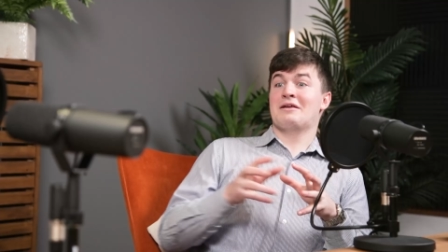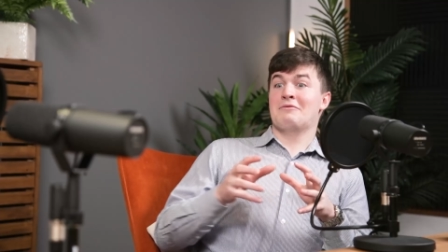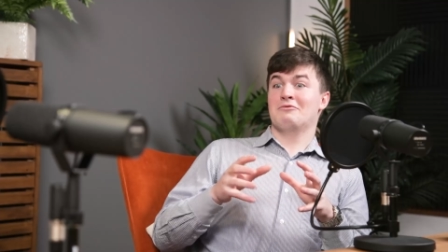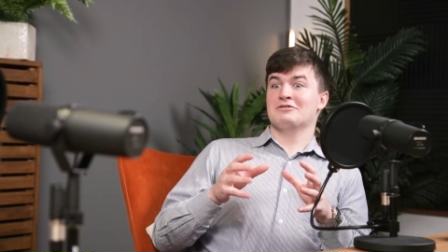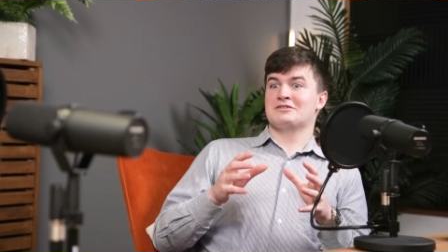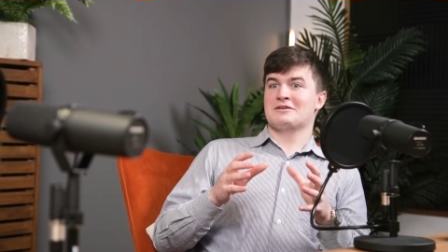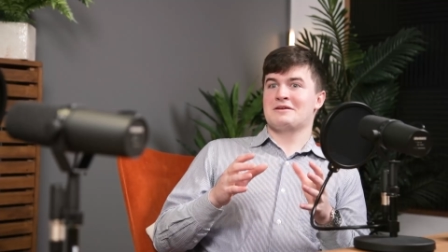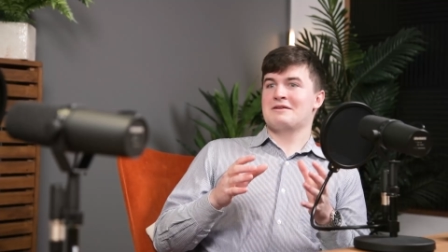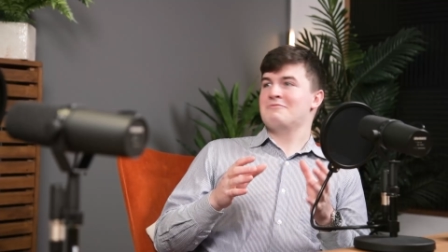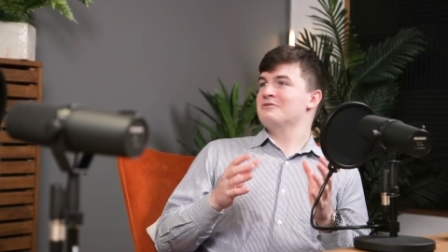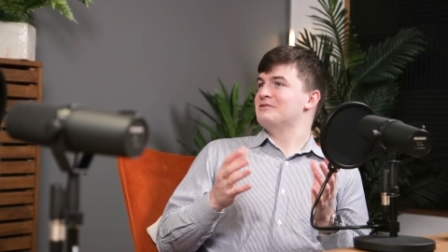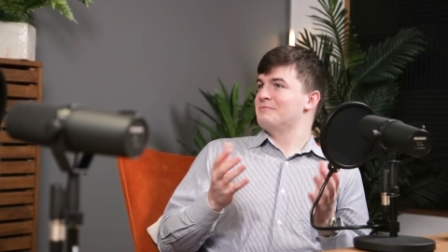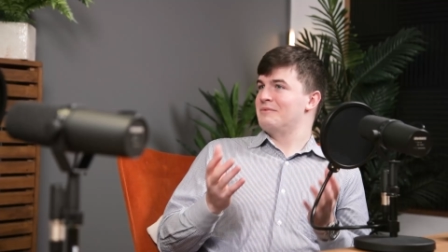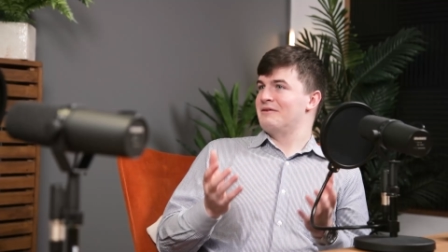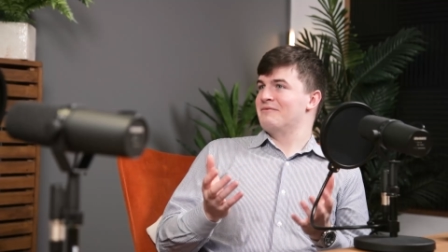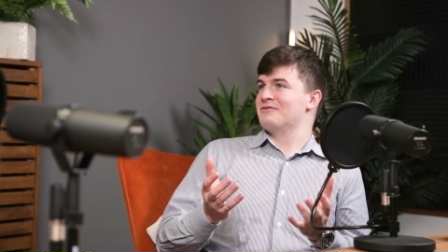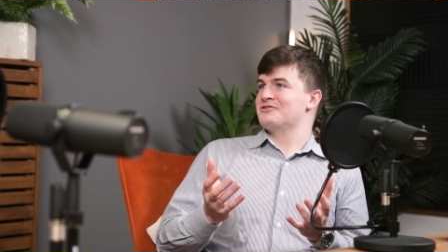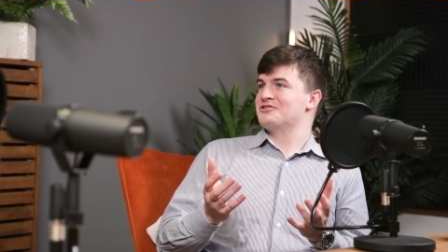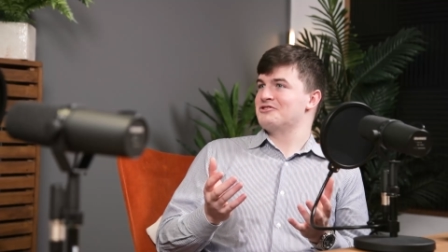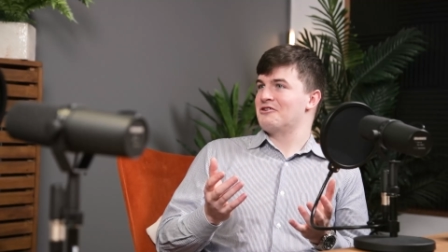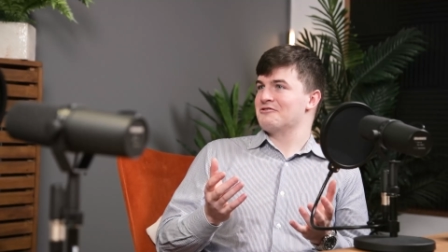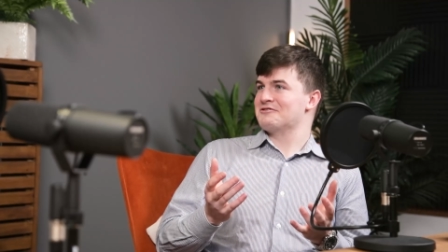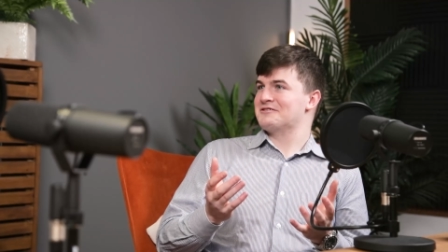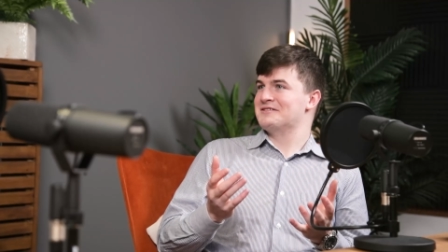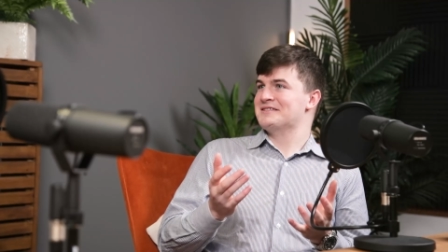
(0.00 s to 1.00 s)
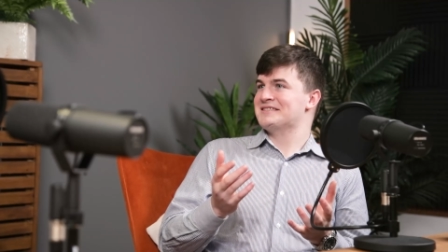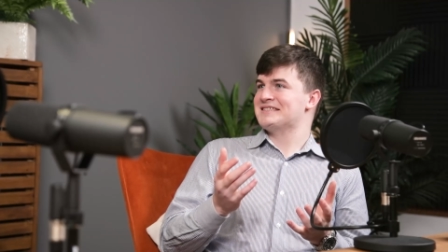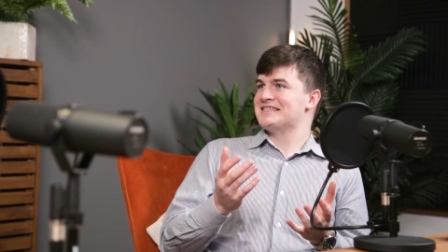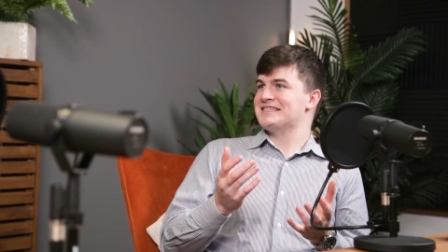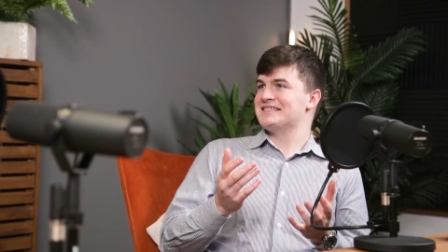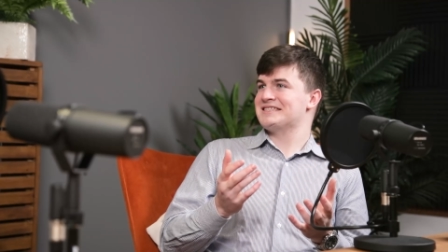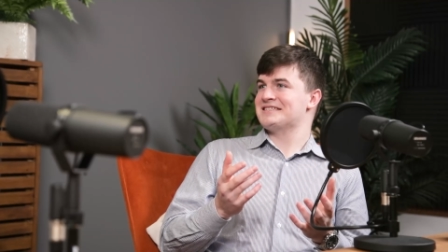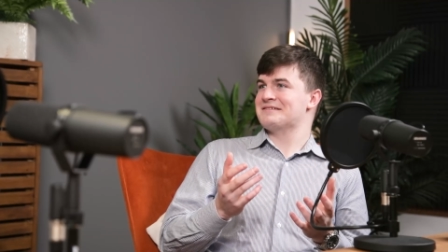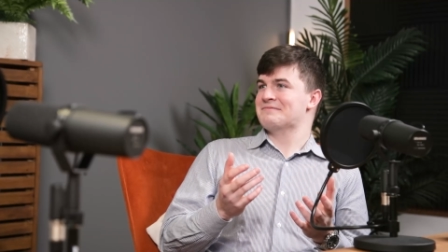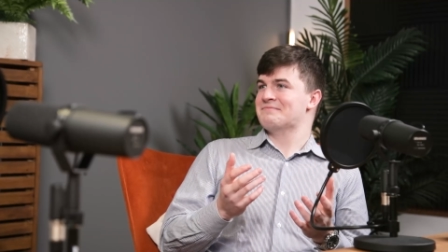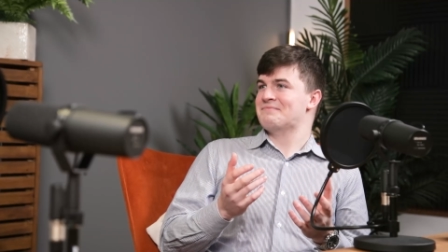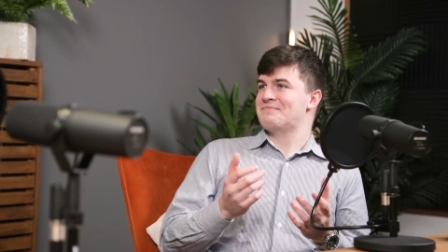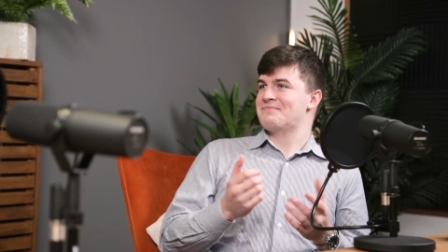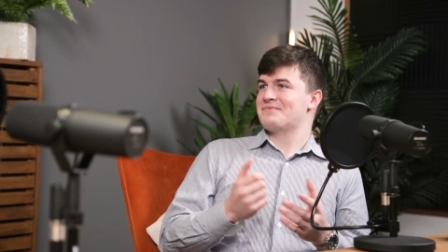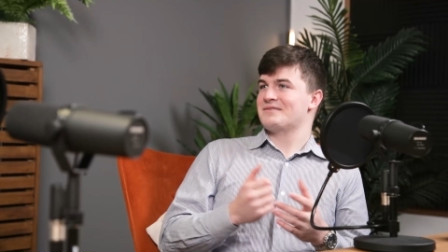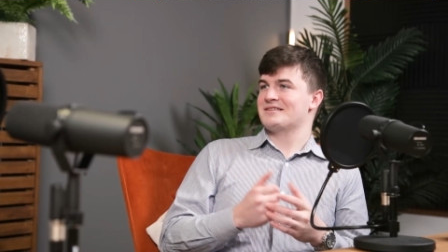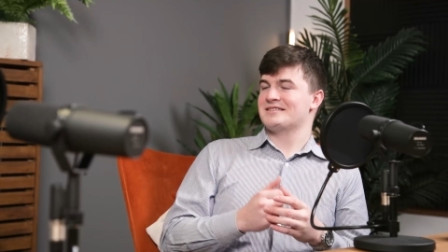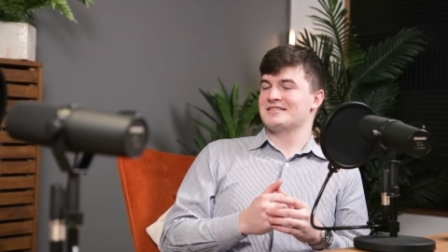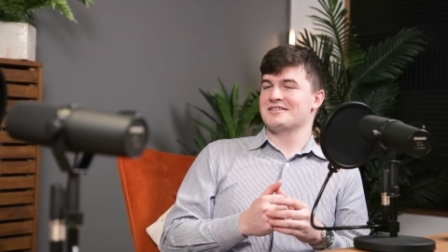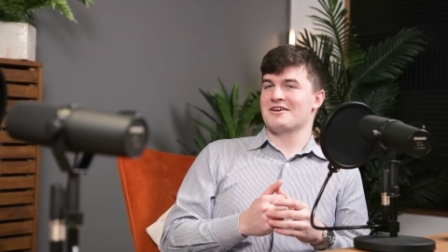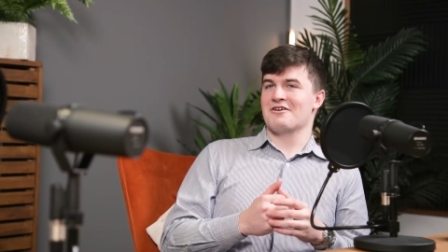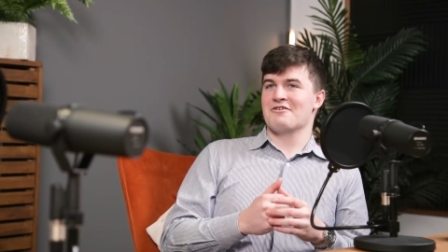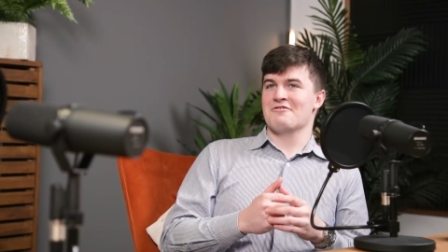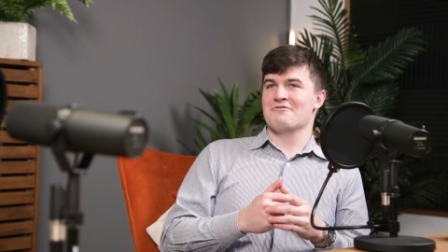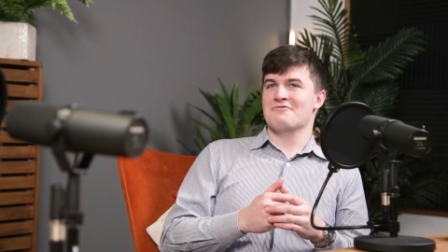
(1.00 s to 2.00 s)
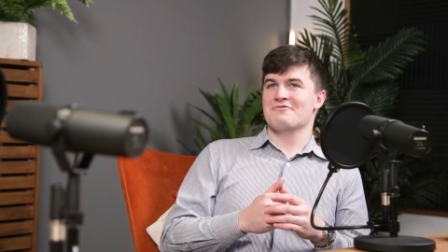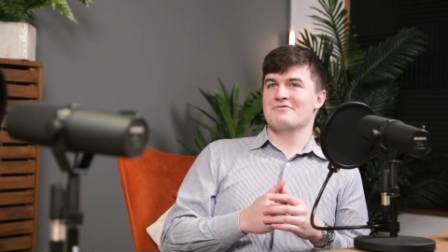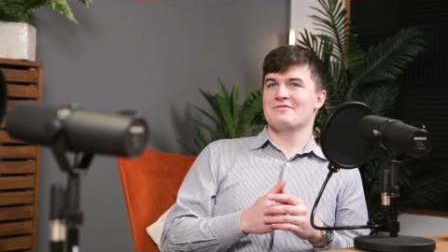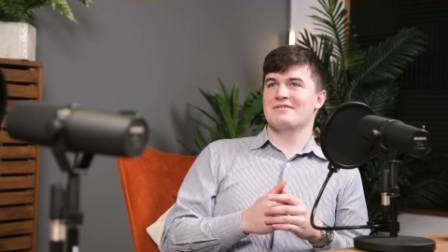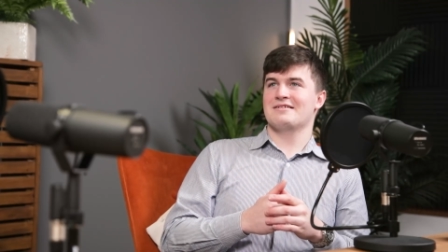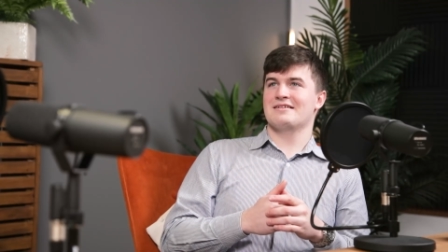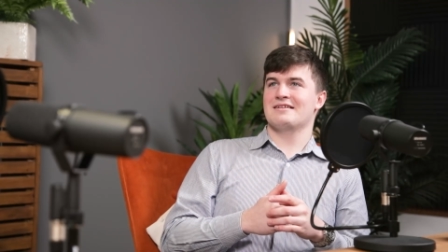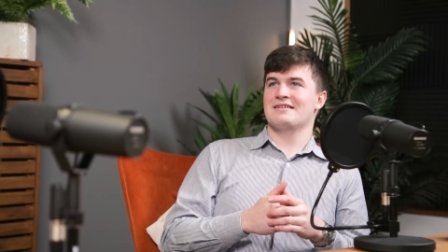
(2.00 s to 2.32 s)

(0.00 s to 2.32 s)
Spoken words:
it was a bit of a shock to the system. Yeah. So,